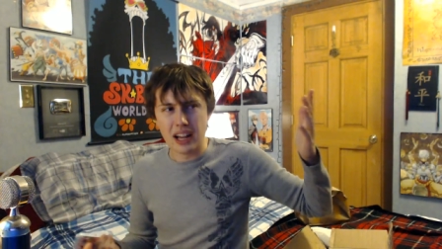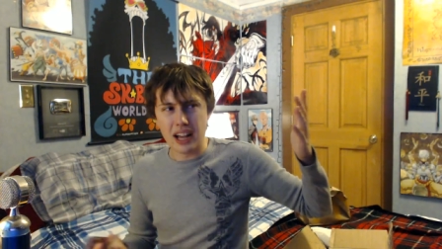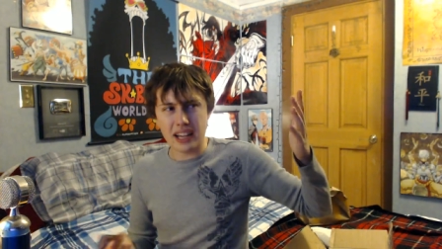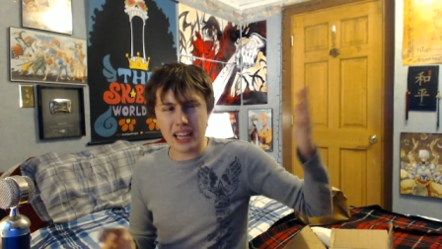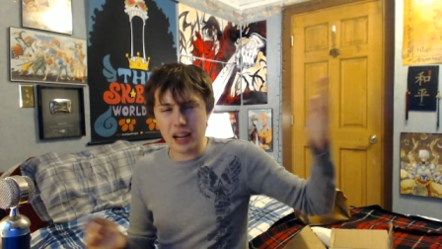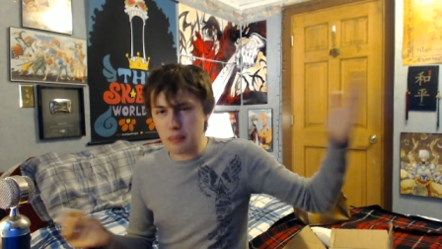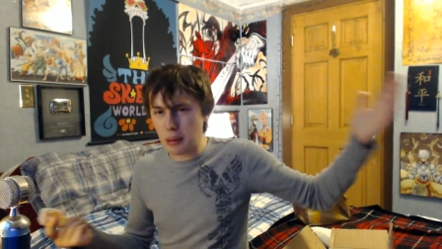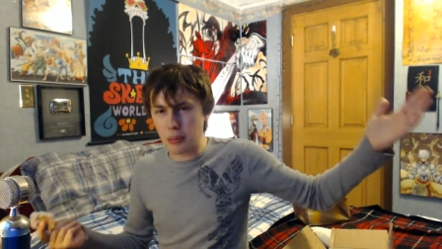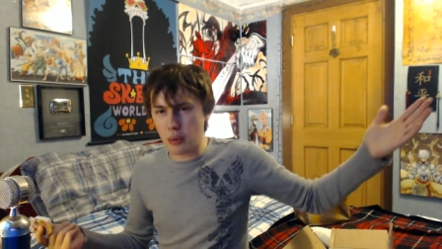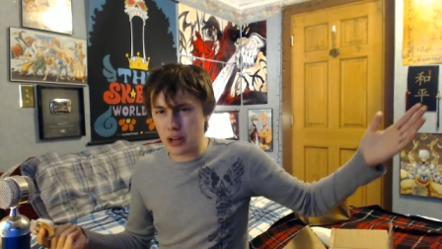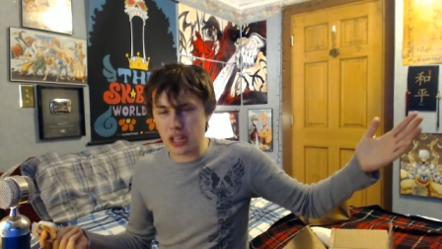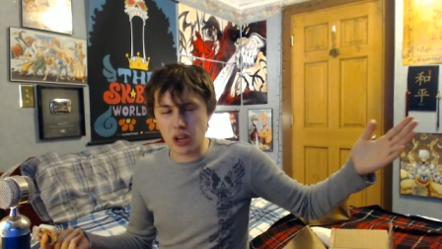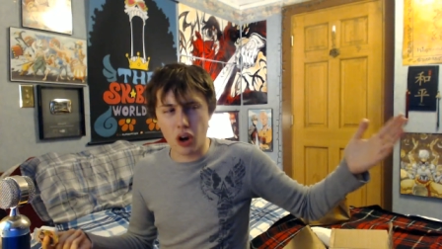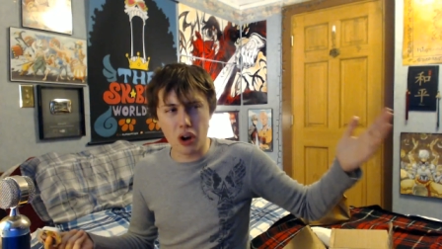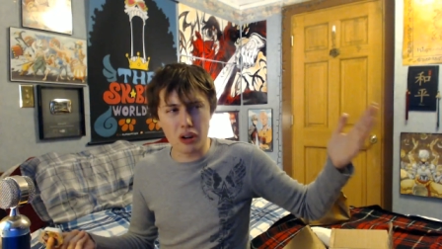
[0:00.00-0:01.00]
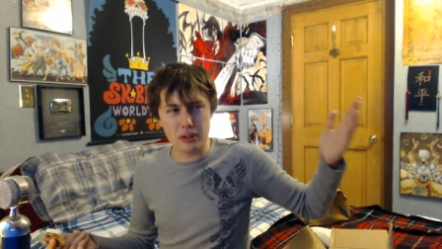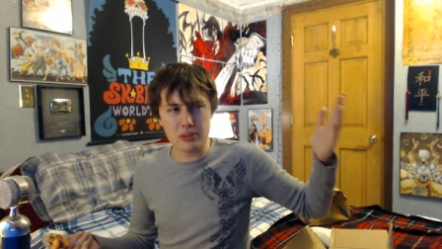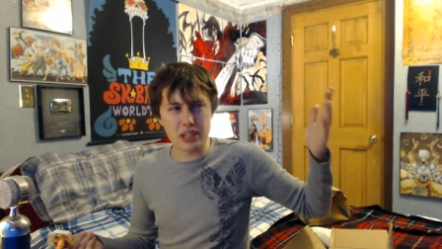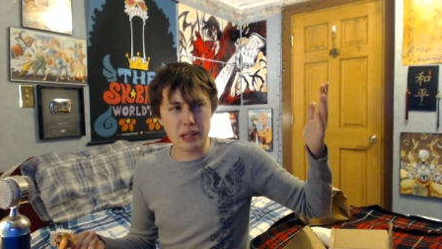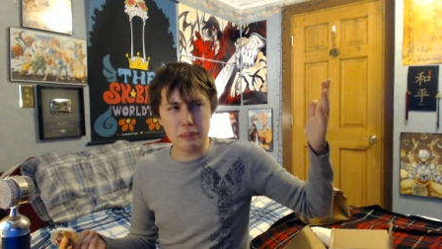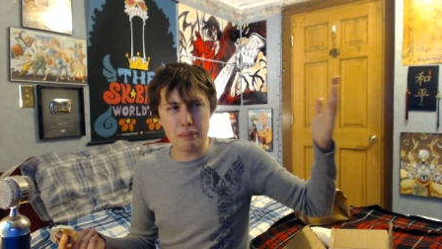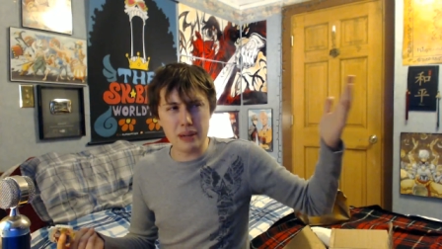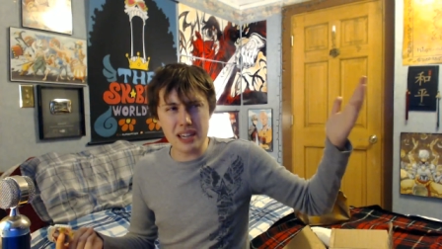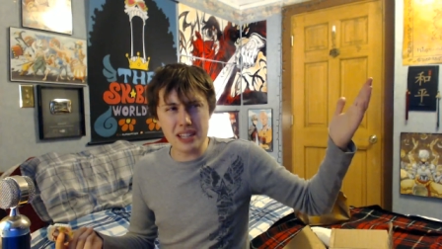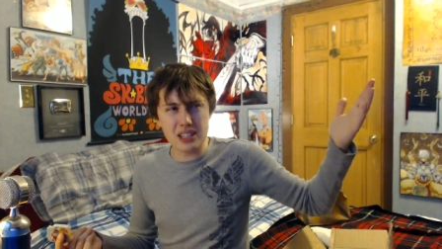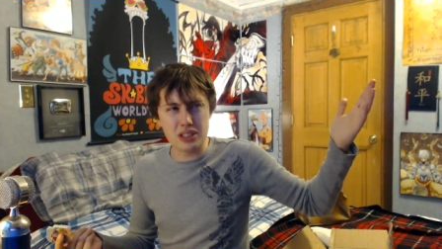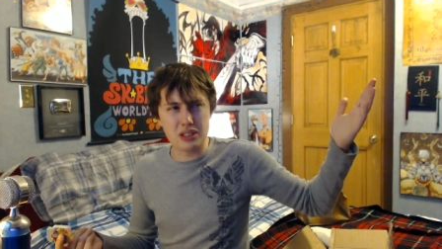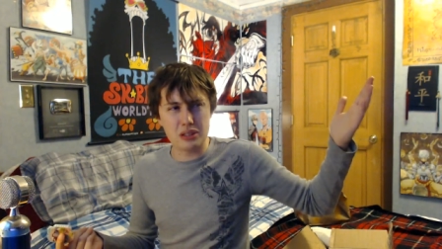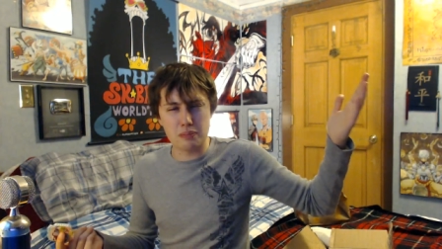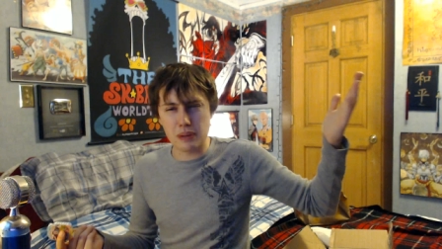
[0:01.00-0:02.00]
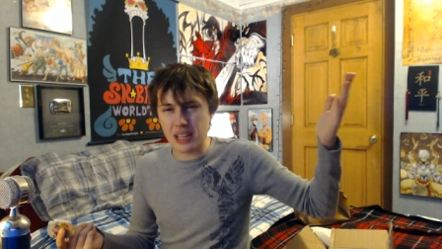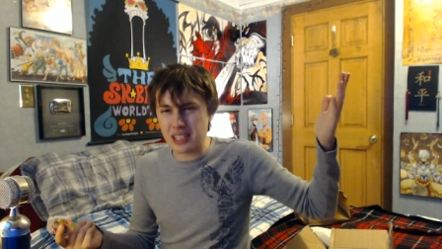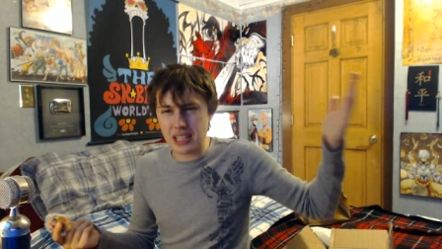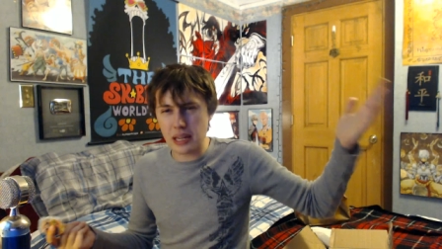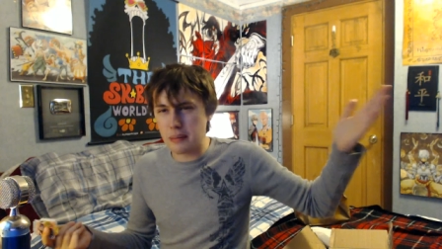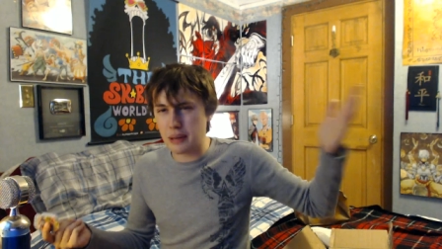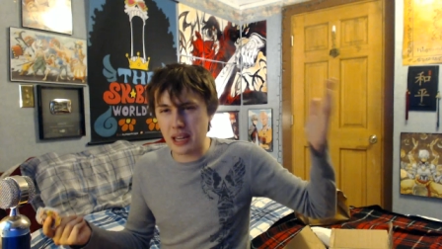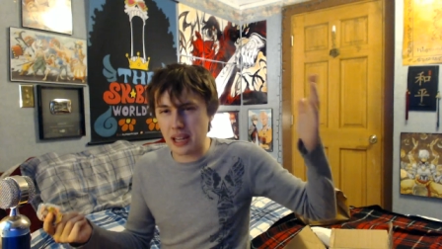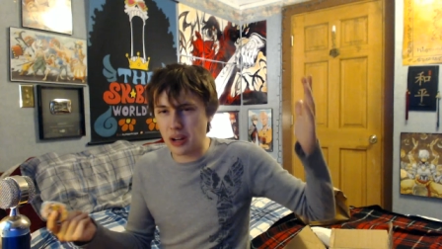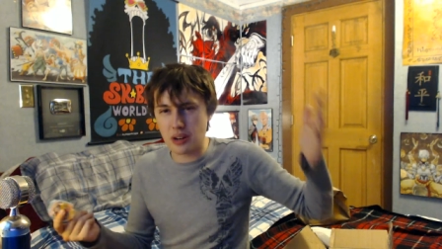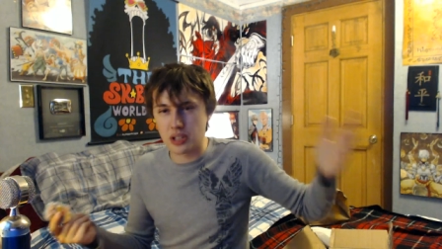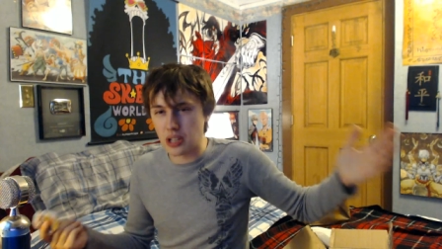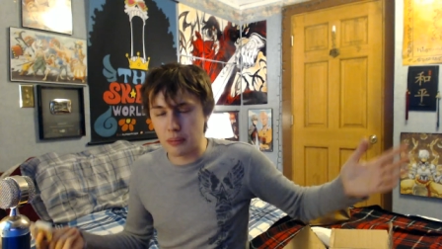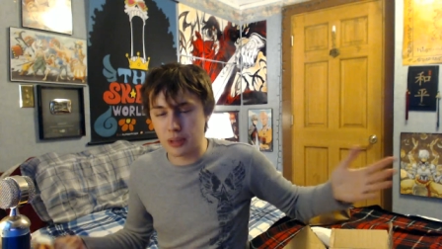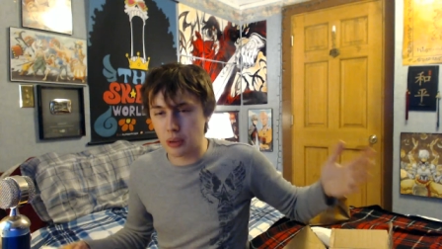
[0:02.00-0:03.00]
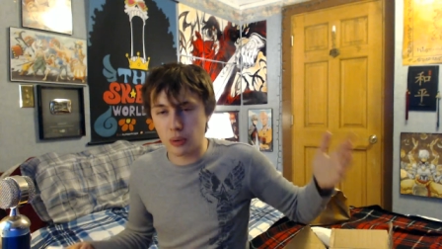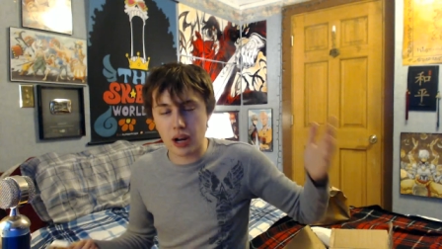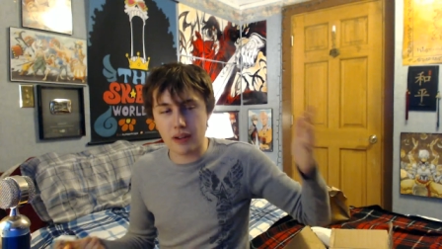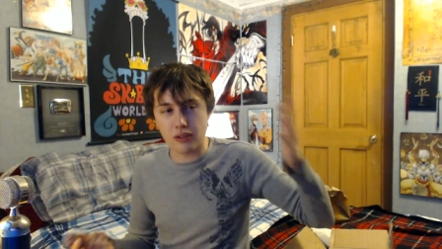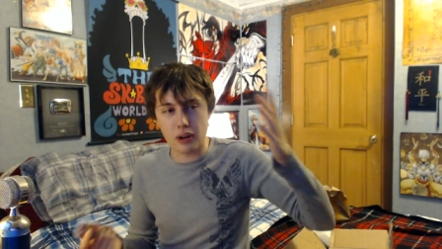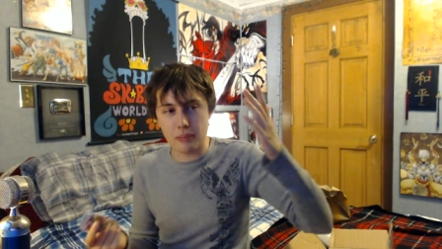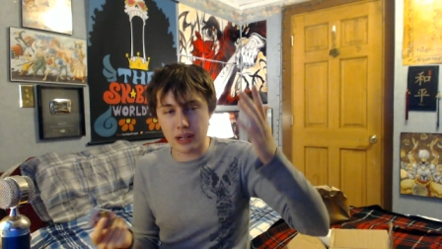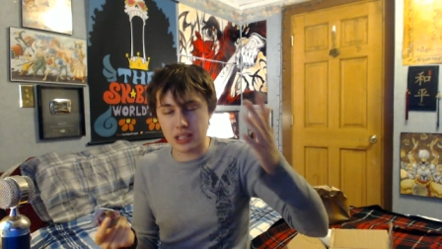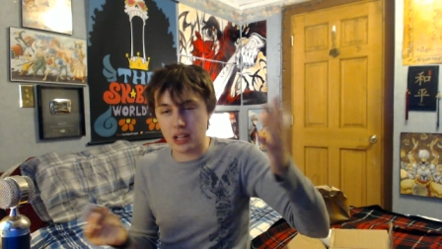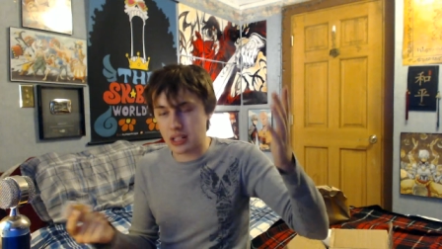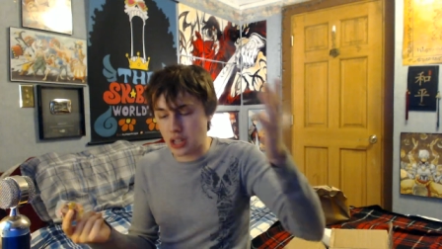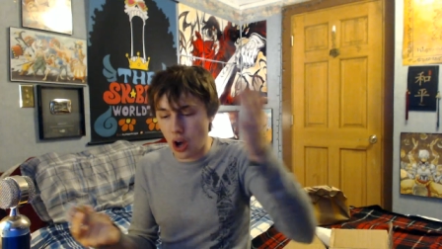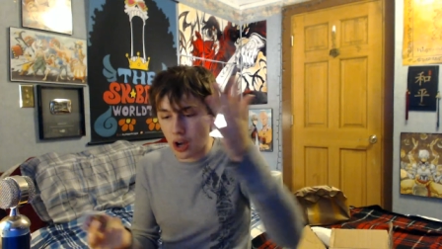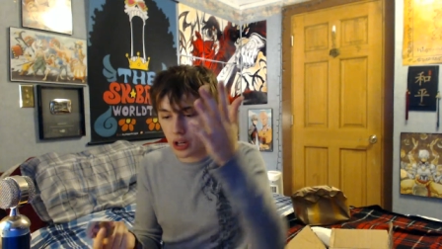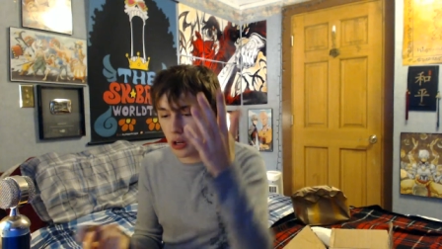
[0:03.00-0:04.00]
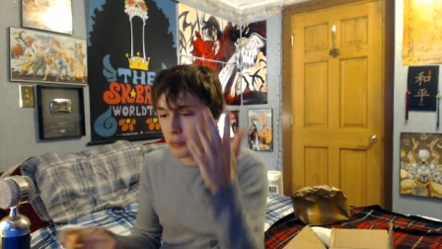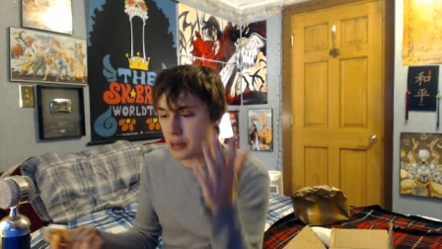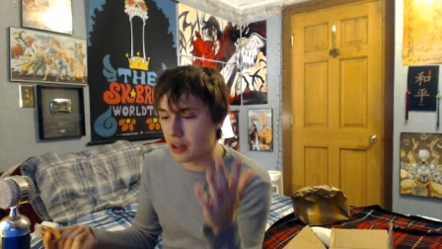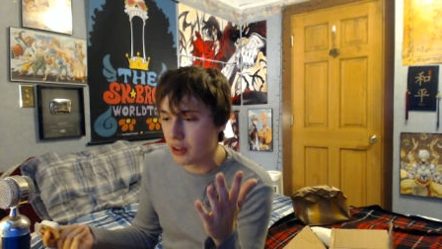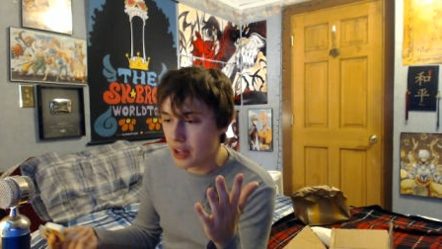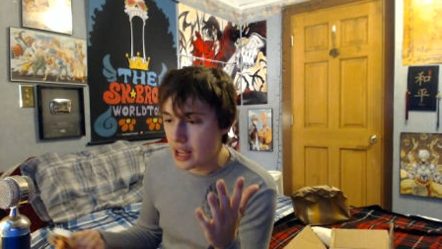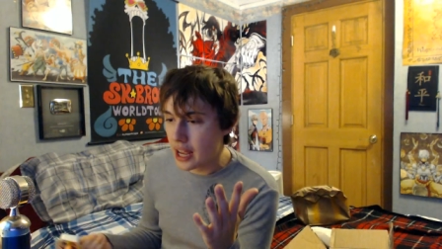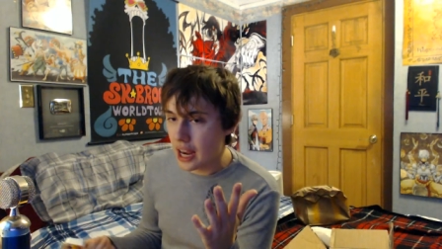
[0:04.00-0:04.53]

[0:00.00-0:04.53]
I can't remember what he called it. It was like a B BTB or something, whatever at, at Taco Bell,